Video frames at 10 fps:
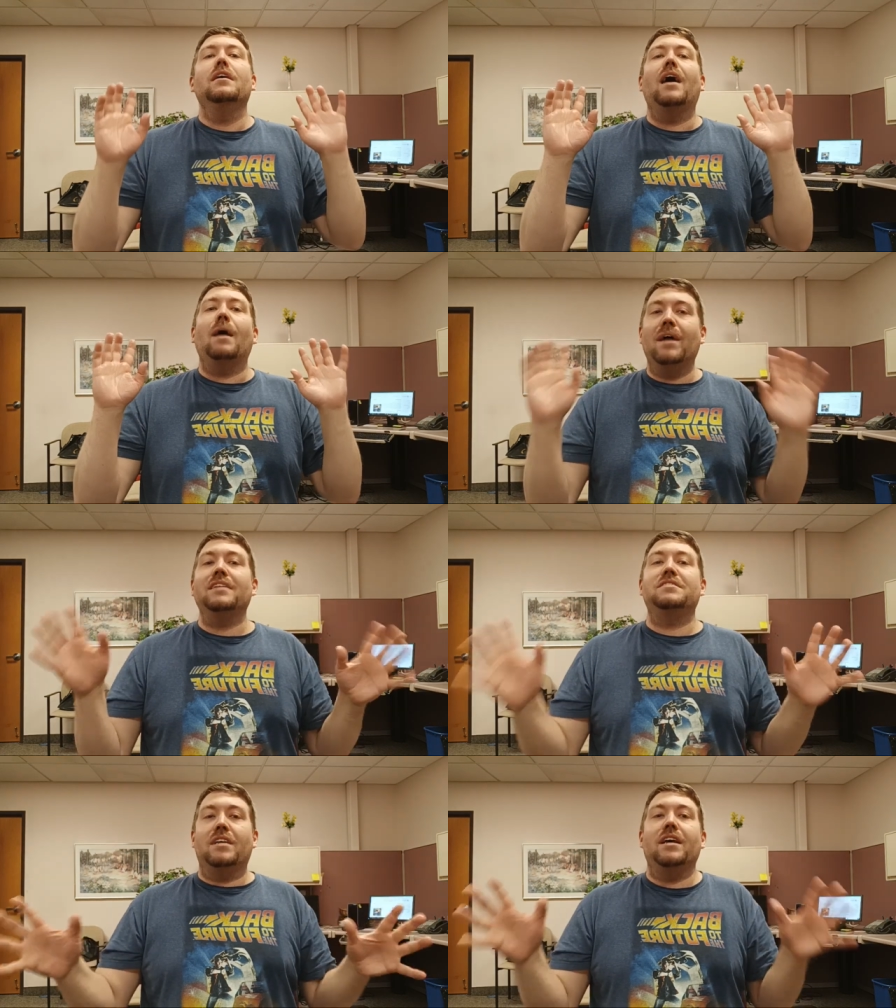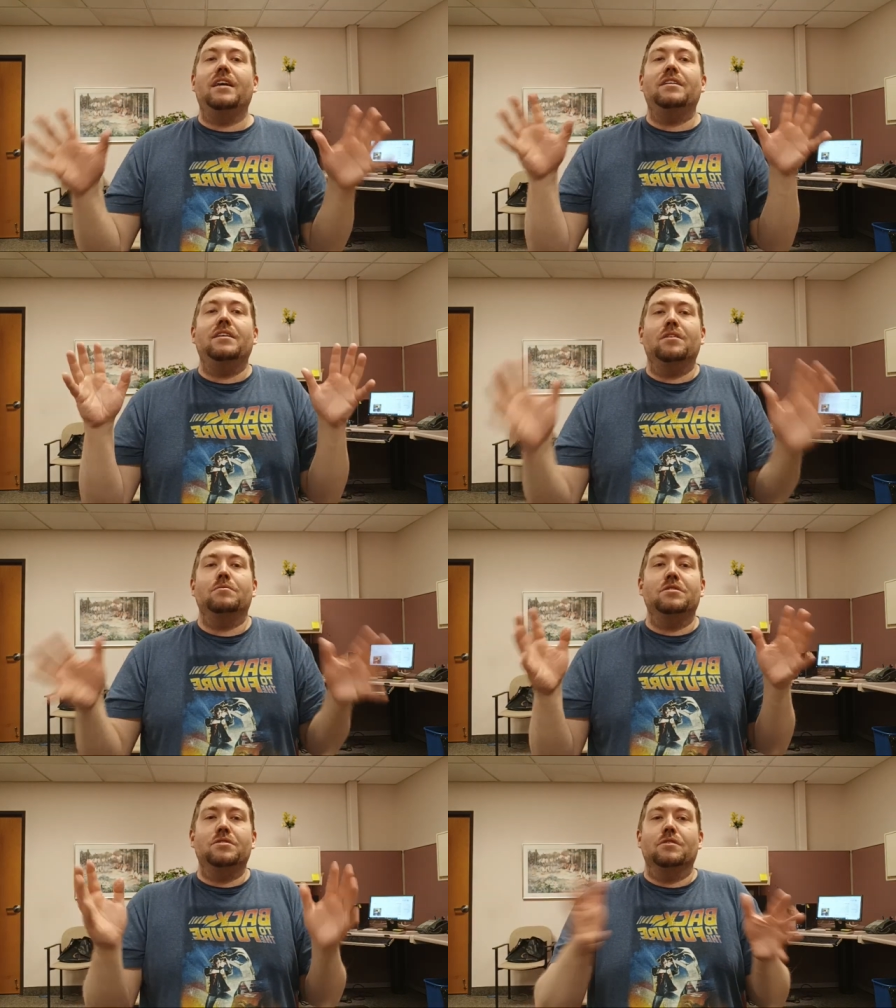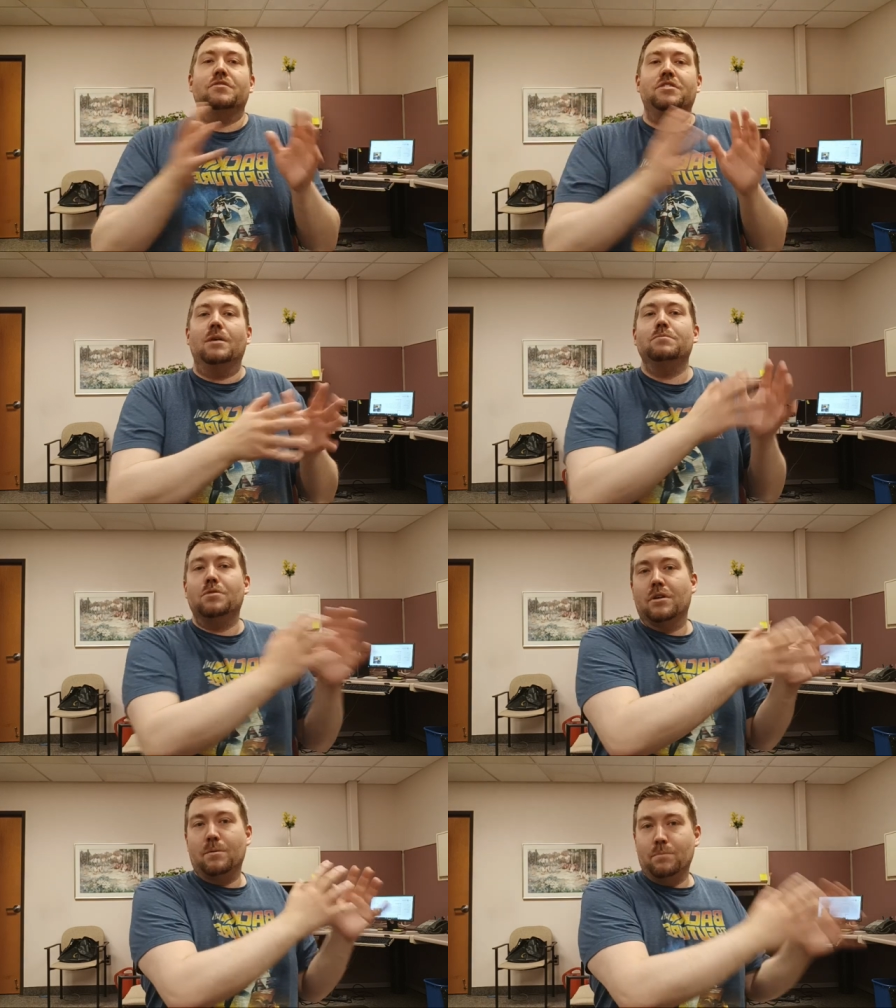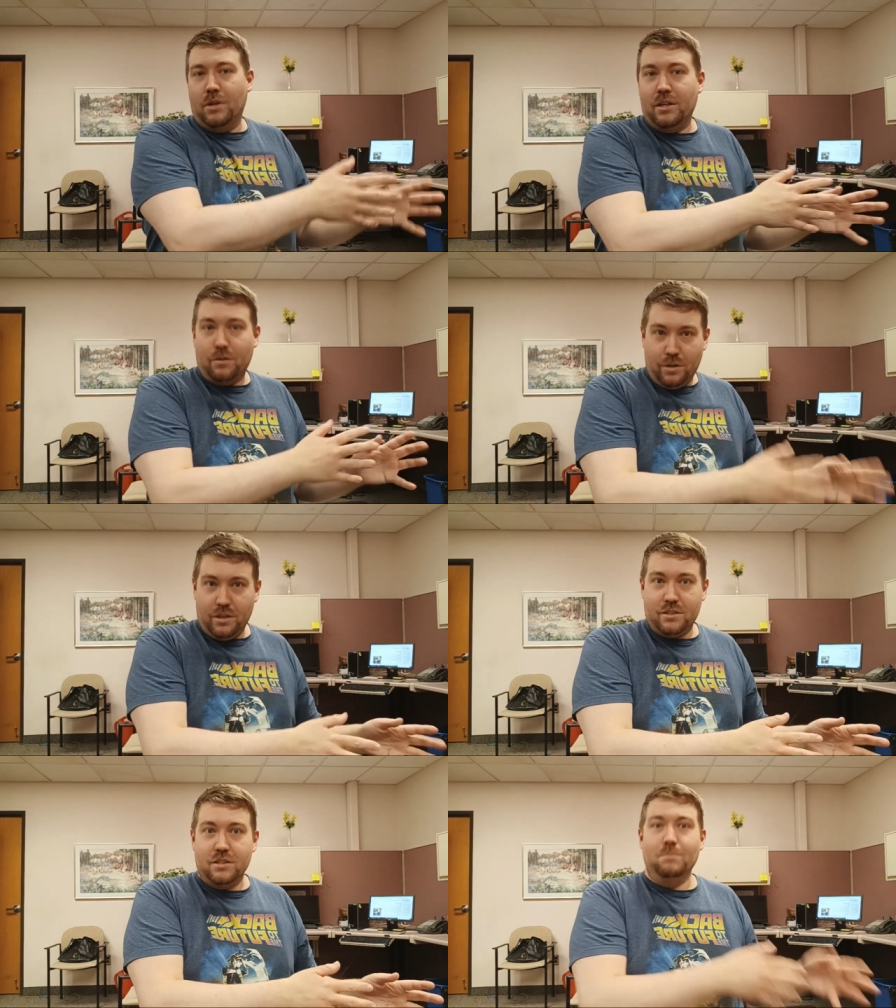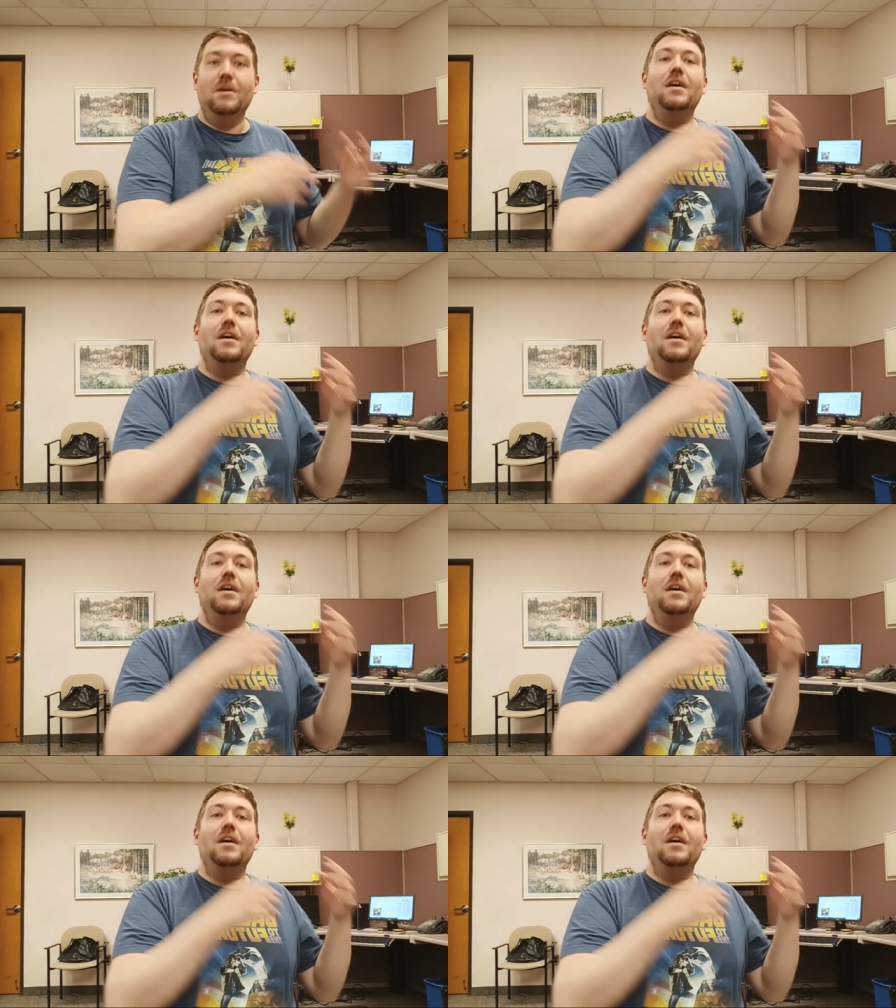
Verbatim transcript: I'm not saying they don't deserve some sort of complaint and criticism.